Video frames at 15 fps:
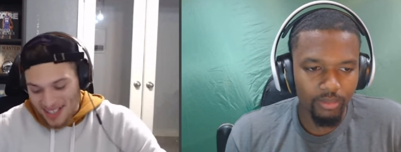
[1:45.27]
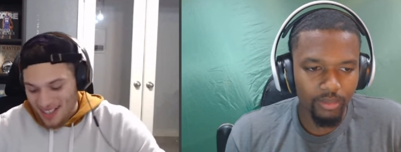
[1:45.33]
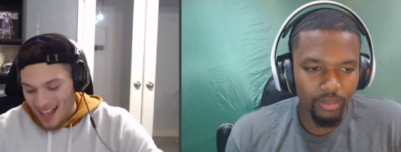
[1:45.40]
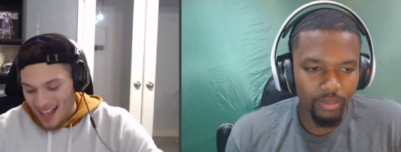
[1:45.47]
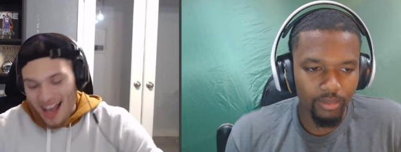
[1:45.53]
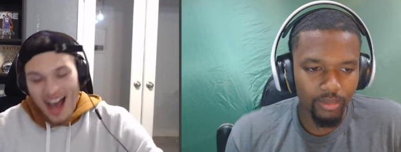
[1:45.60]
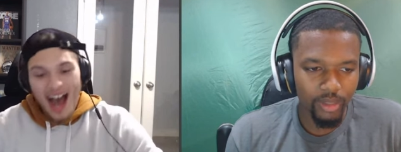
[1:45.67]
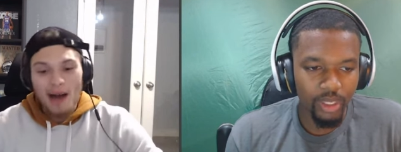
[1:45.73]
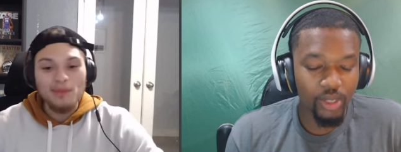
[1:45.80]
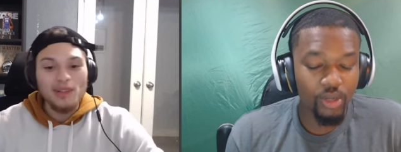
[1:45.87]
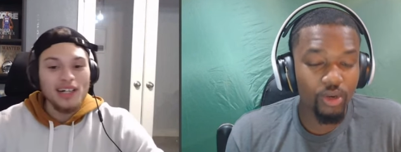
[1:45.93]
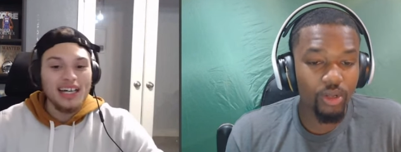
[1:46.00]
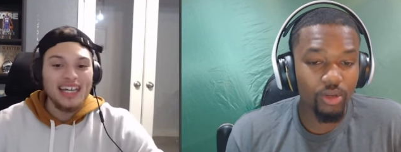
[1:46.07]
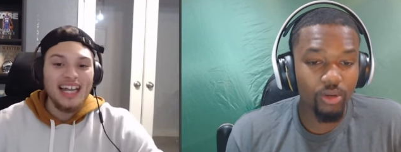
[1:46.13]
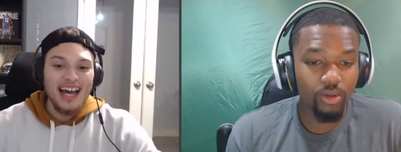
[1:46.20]
Speaker 1: I'm you,
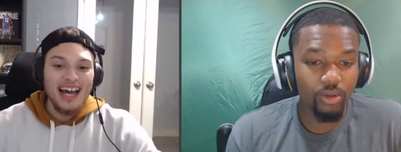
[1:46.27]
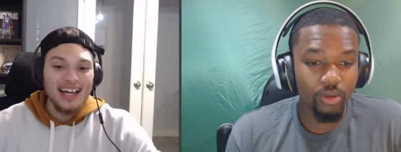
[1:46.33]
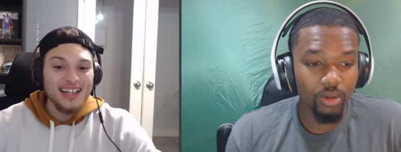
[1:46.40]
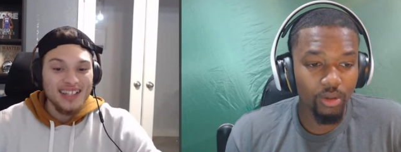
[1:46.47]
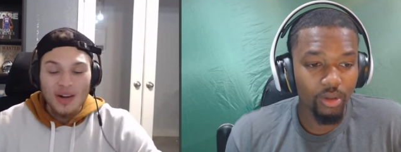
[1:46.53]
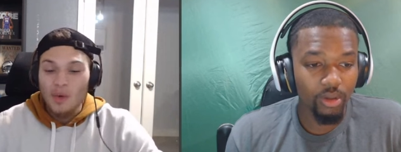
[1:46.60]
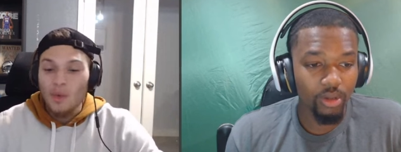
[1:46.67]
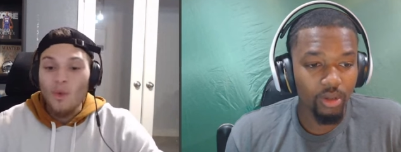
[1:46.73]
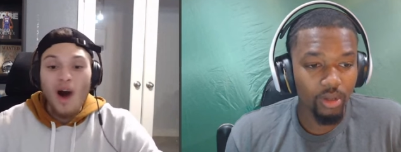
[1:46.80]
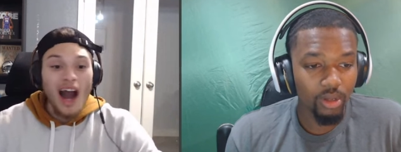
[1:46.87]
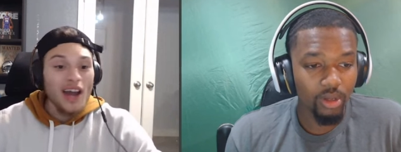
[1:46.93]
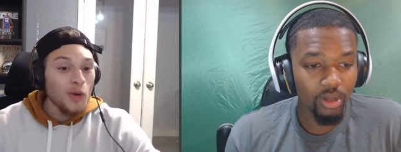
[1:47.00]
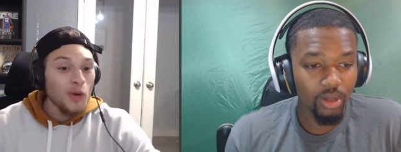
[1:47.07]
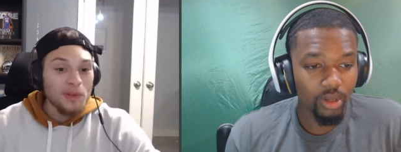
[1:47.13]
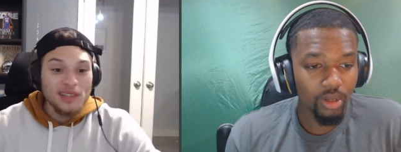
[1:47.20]
looking you, at
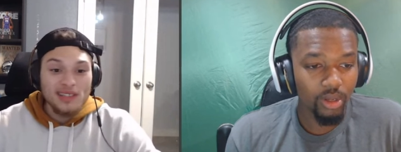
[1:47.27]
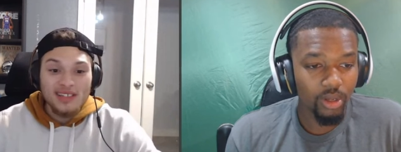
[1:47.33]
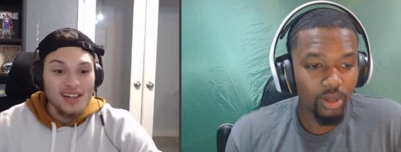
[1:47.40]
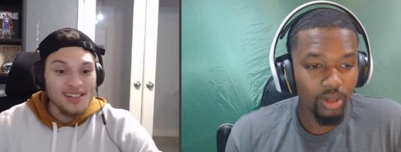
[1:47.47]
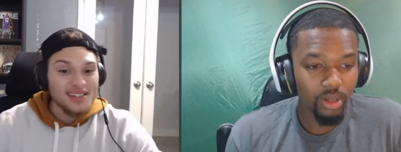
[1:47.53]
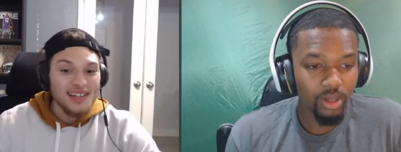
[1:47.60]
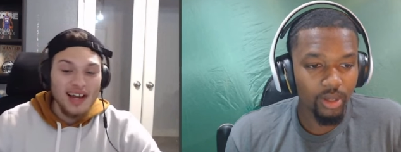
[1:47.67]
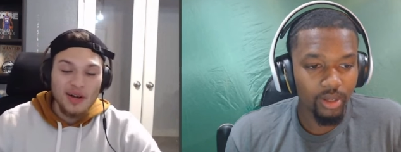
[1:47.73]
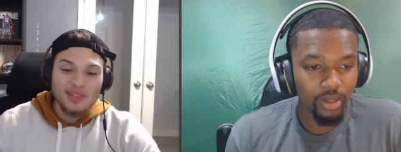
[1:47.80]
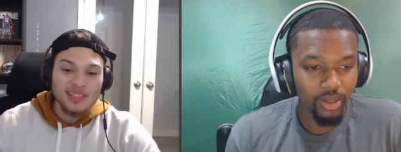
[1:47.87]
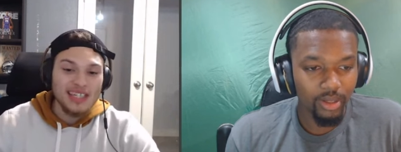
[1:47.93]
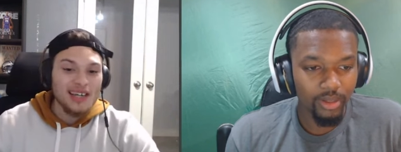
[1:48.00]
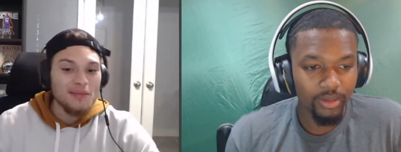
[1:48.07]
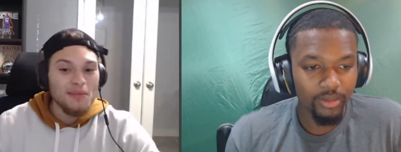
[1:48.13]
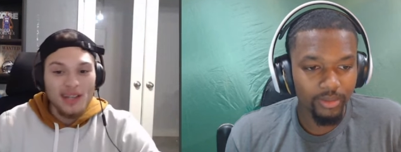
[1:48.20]
wide open touchdowns
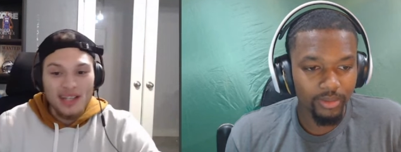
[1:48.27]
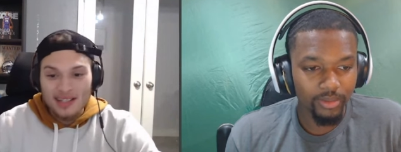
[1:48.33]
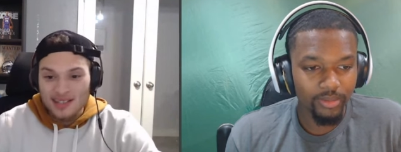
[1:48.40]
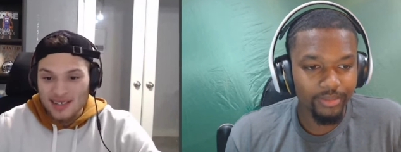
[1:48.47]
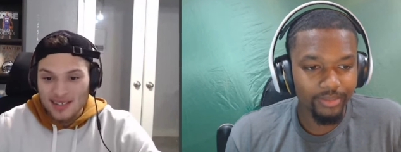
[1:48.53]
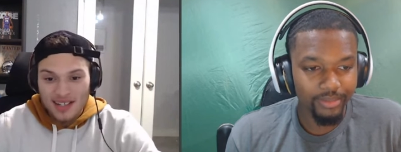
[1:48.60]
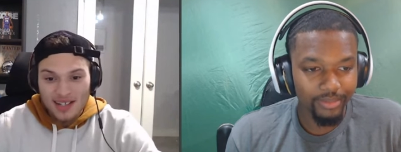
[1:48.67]
get missed.